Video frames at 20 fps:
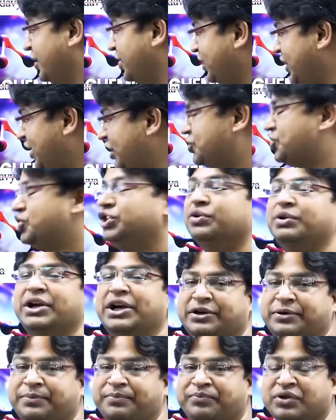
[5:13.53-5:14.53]
Each
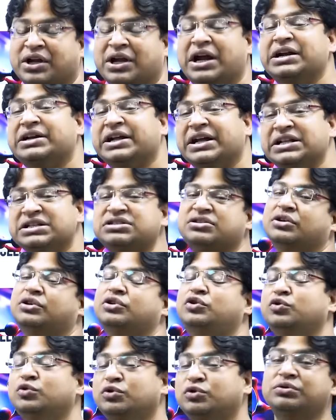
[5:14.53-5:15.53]
unit contains
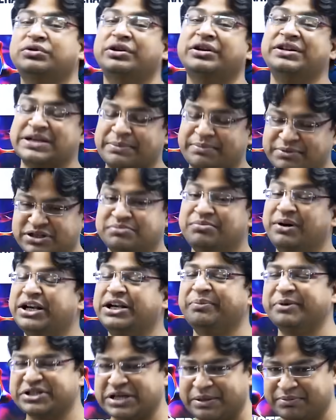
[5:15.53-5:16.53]
2 to 3 chapters,
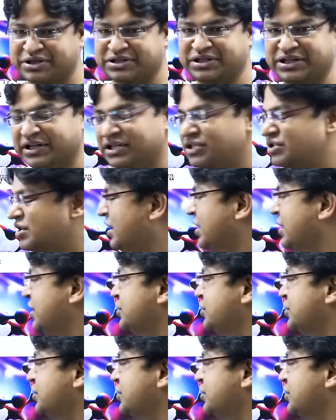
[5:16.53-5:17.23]
multiple chapters that is.